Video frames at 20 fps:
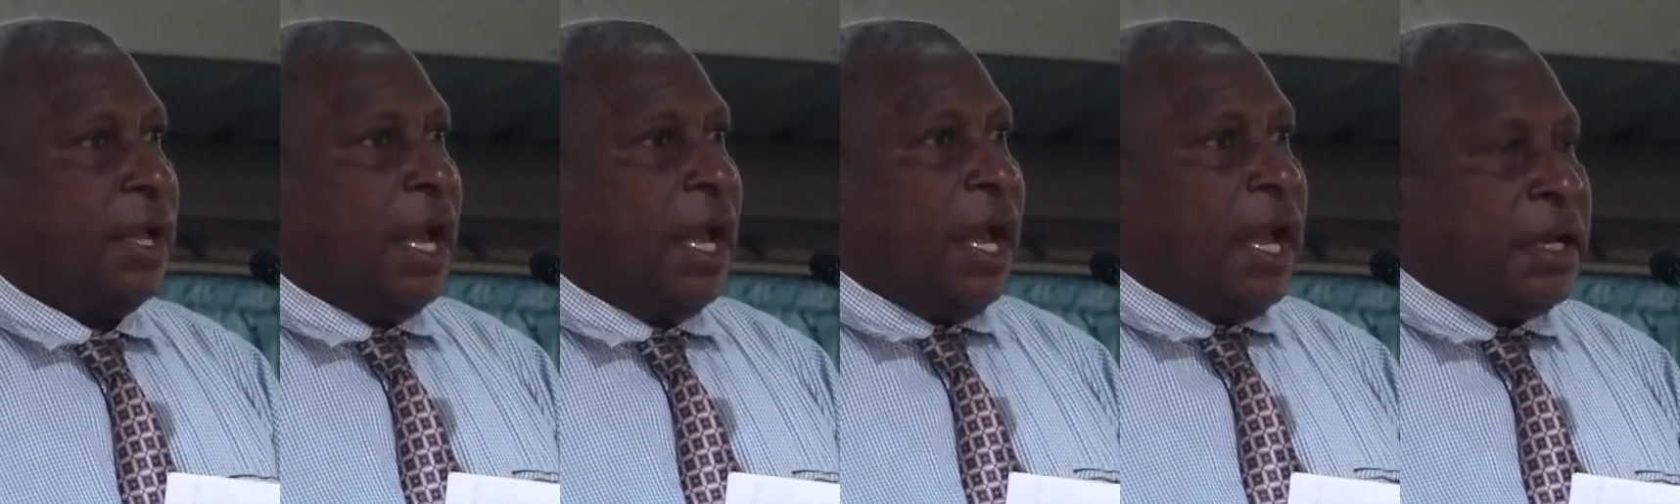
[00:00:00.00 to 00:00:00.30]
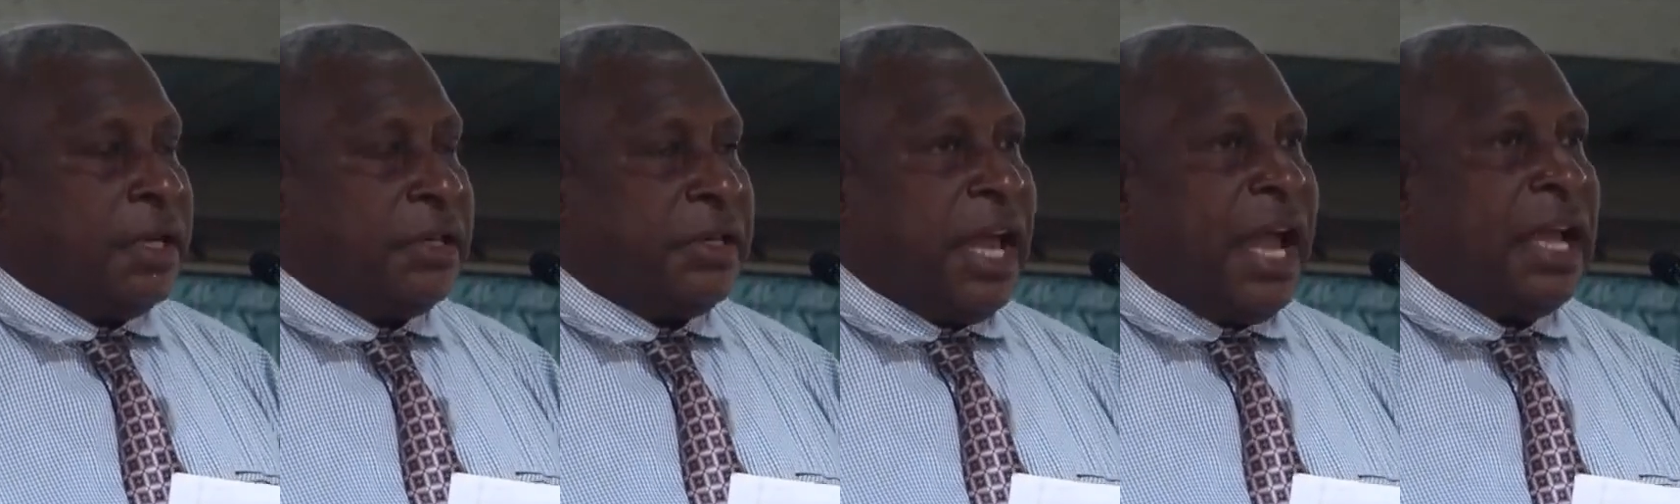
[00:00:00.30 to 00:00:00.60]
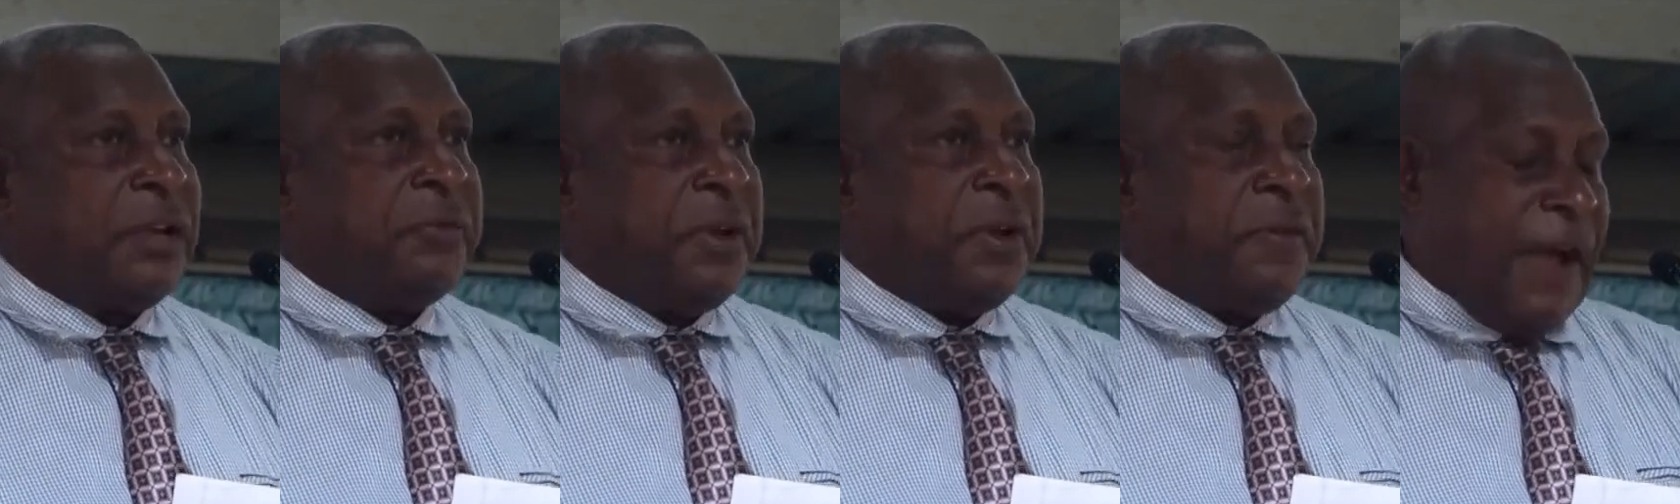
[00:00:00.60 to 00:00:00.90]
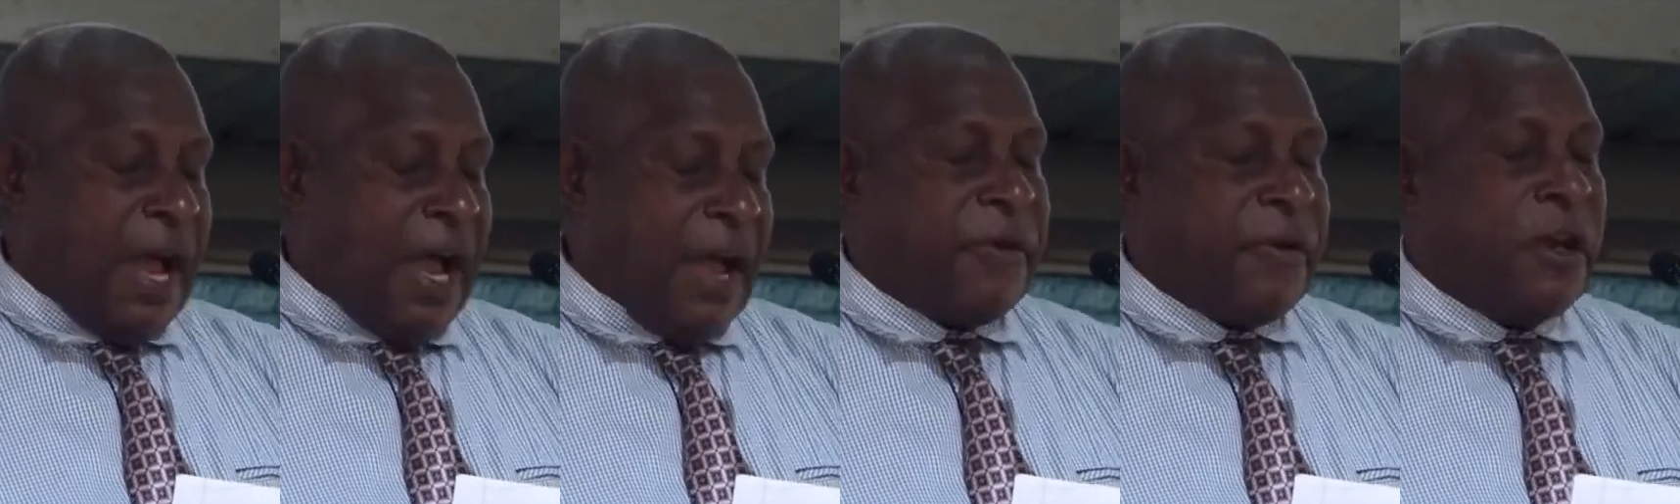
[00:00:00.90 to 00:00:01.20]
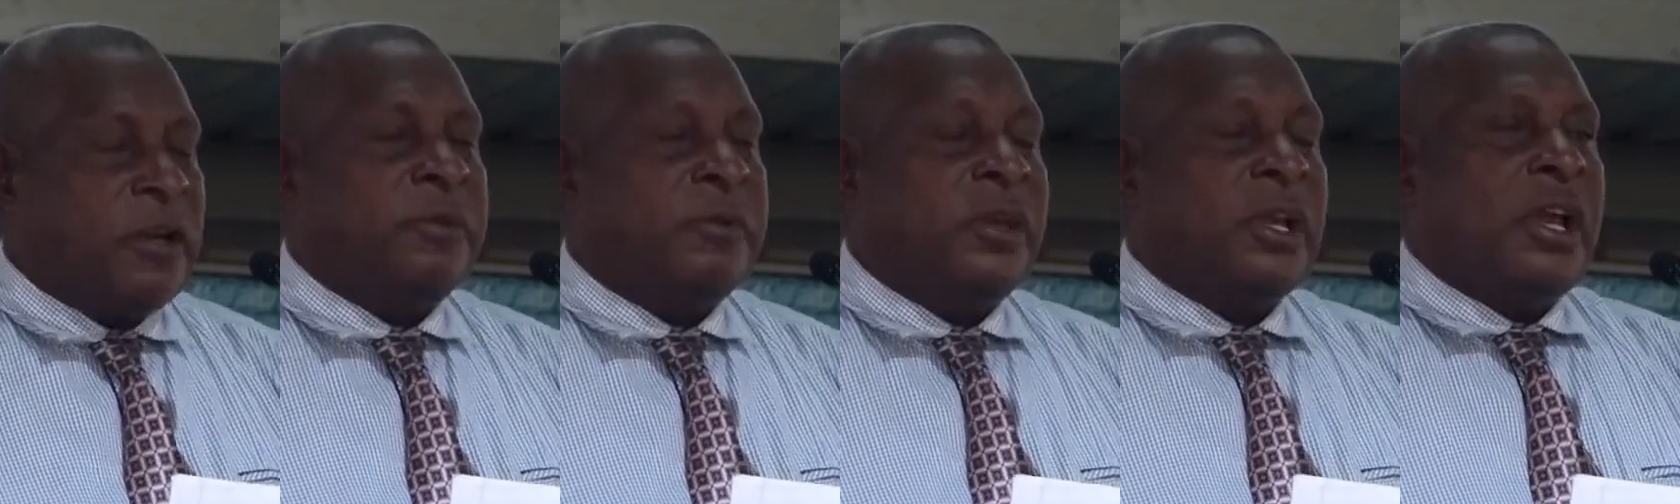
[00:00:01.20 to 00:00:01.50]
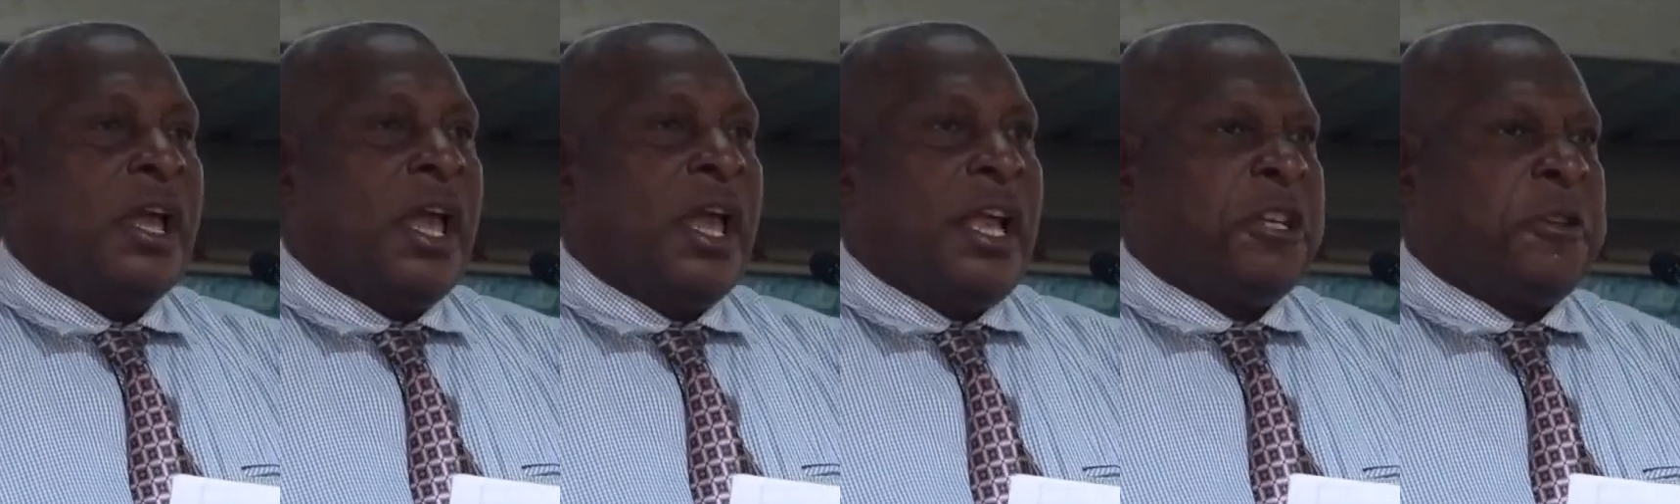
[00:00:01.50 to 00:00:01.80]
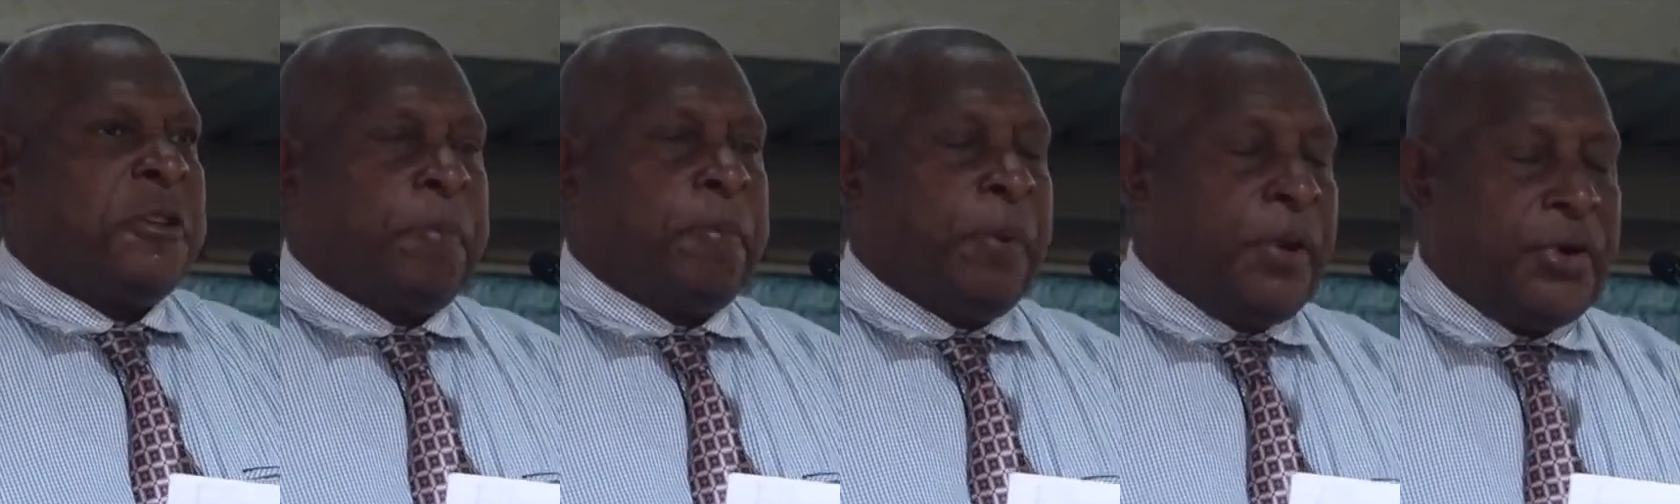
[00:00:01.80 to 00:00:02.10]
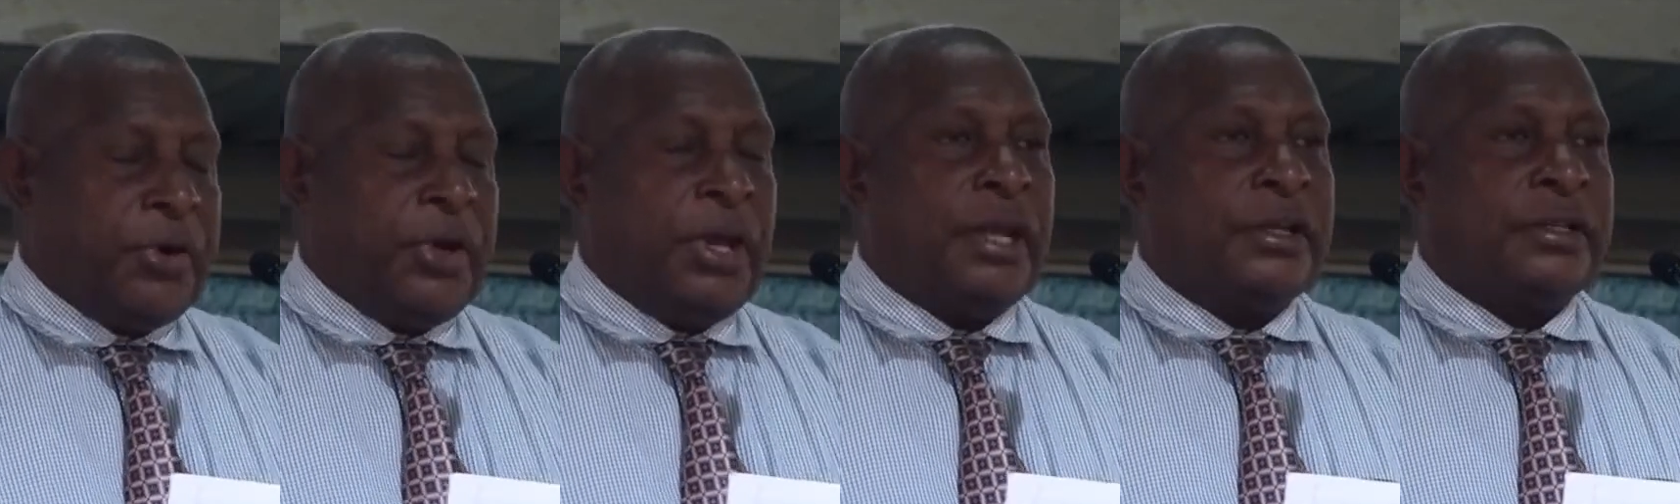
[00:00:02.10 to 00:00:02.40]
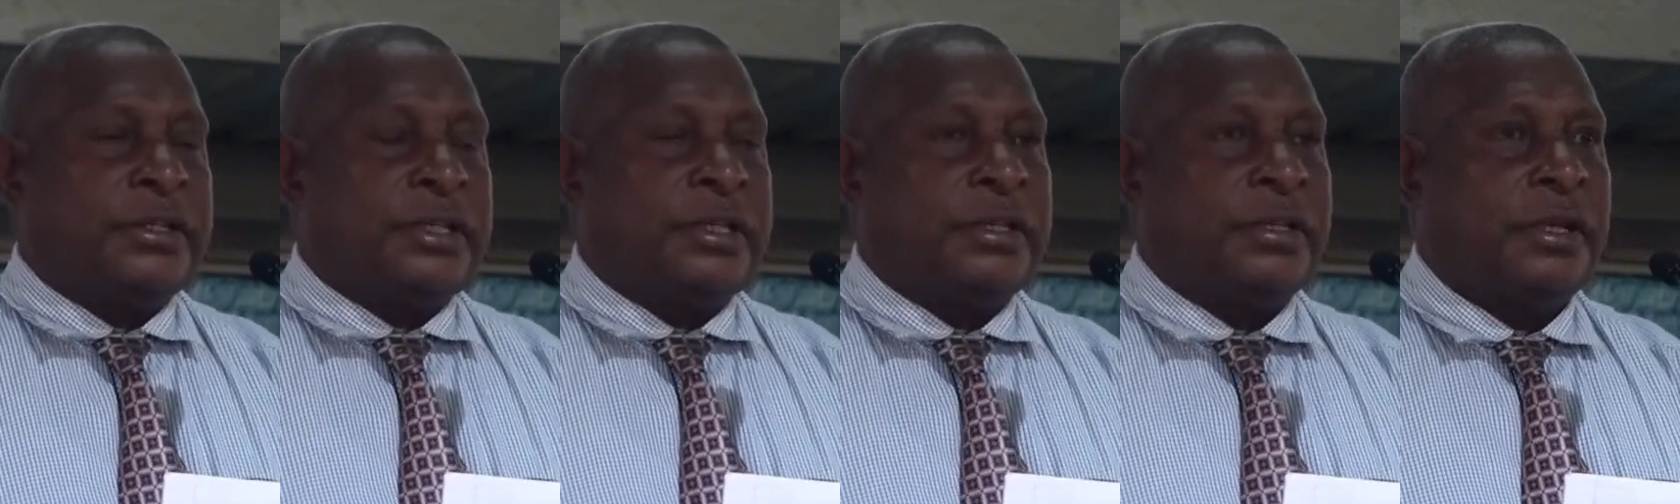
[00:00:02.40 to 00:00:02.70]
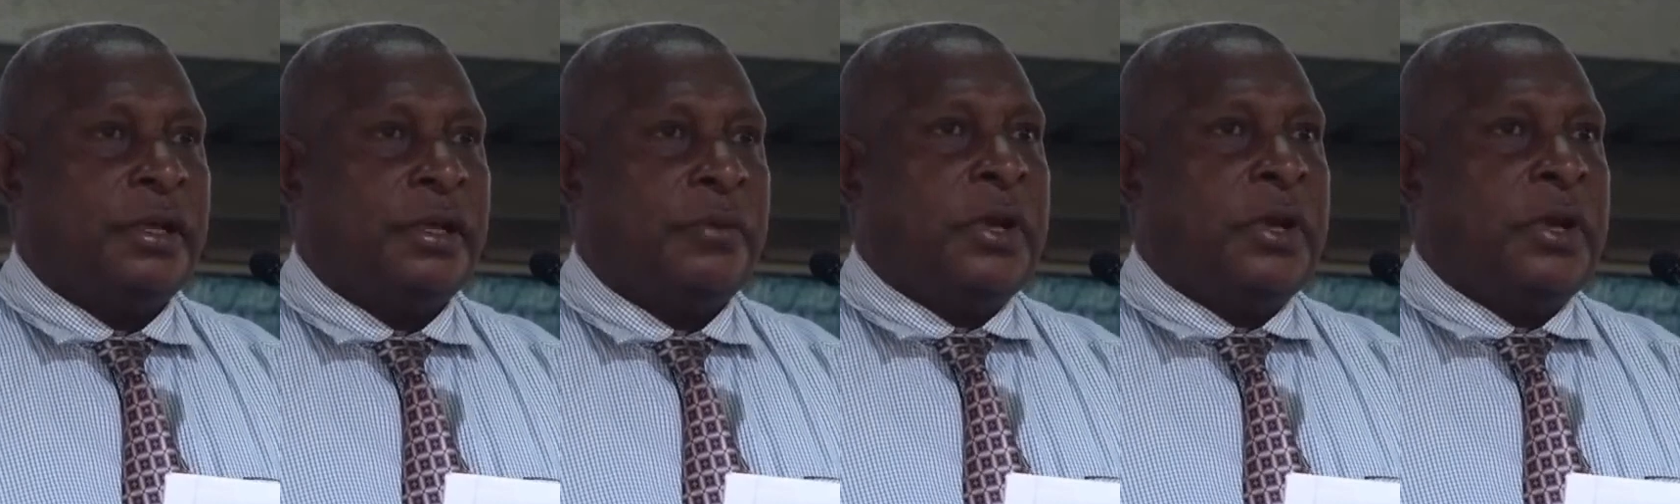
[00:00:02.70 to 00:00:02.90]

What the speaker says: And that revival experience,